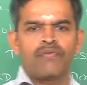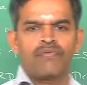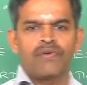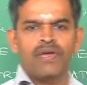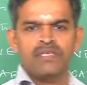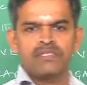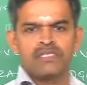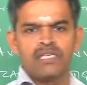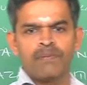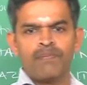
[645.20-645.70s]
of
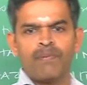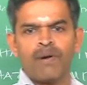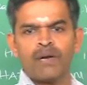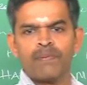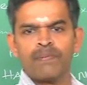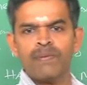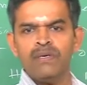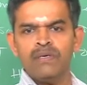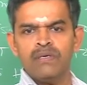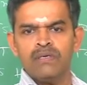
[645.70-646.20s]
each
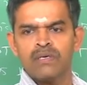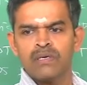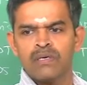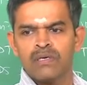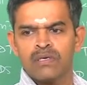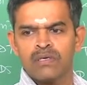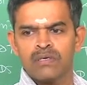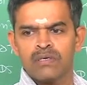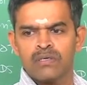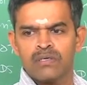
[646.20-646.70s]
department
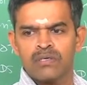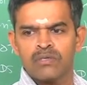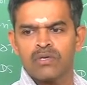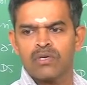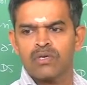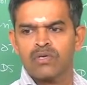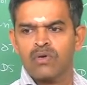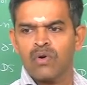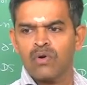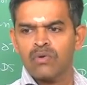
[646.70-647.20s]
to
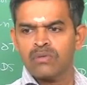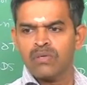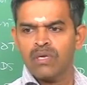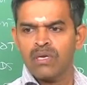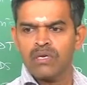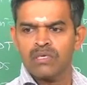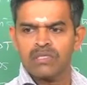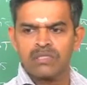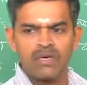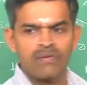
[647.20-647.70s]
the total
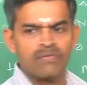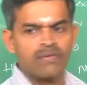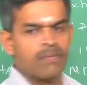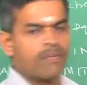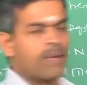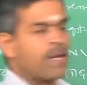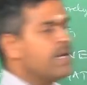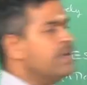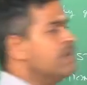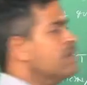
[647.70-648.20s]
risk of the
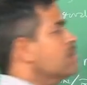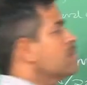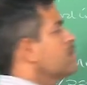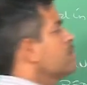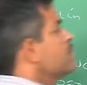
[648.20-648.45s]
plant.